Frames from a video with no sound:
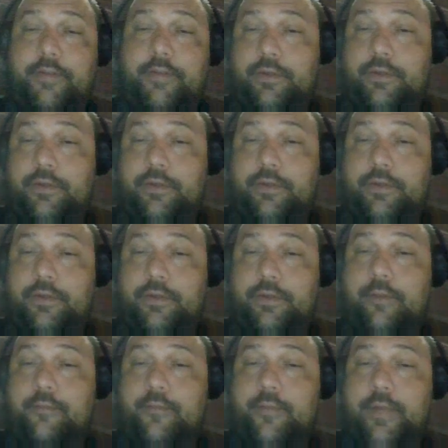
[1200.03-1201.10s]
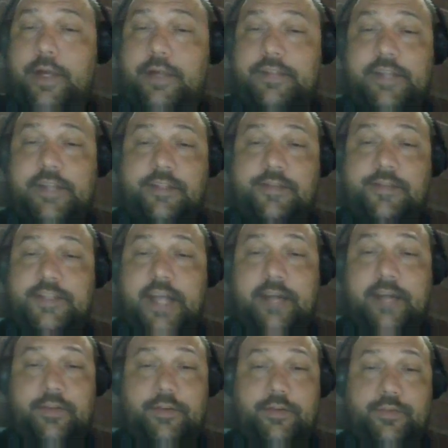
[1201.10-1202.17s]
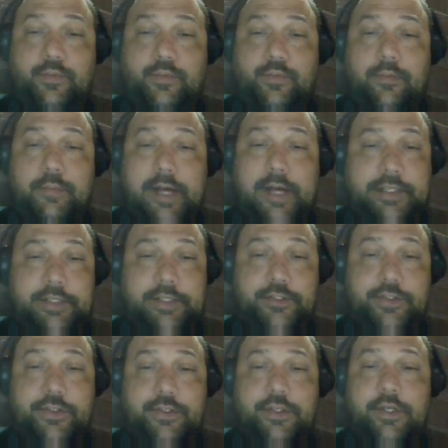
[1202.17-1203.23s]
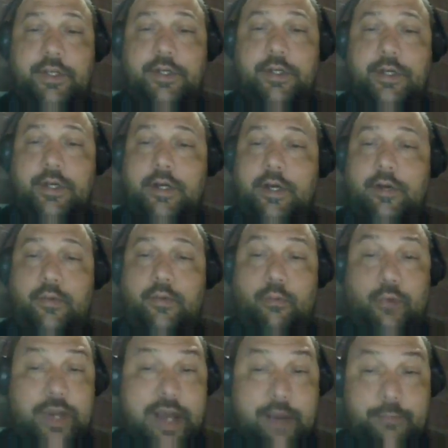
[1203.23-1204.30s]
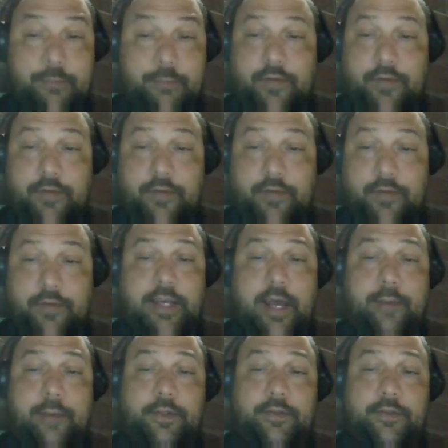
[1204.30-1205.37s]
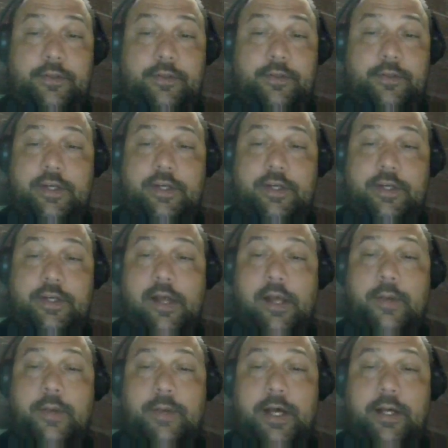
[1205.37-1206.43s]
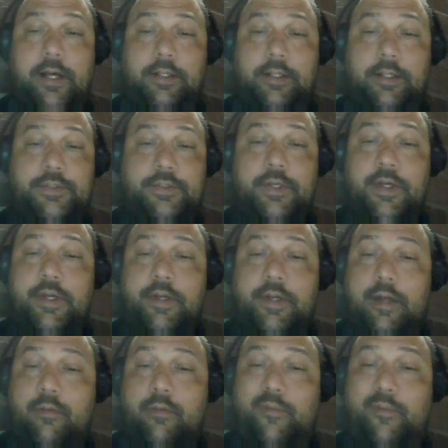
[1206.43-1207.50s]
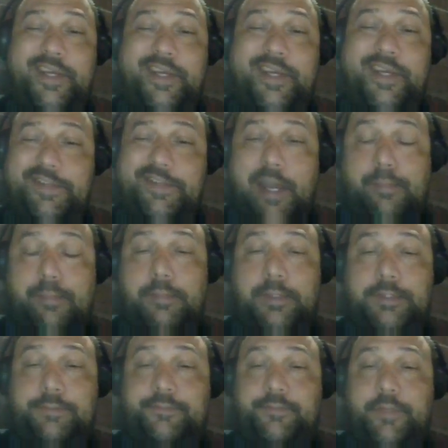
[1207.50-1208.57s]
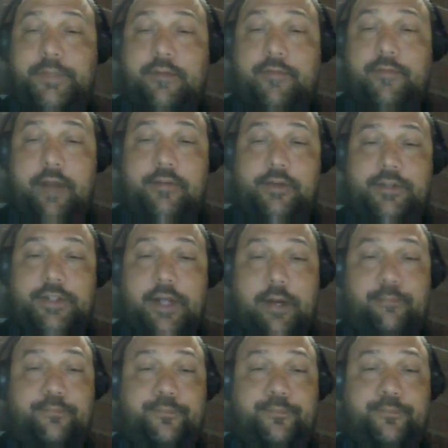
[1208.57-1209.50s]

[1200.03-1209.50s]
two sets of sectors were abolished, we would not be facing a capitalist climate apocalypse that will be inescapable in 5 years' time.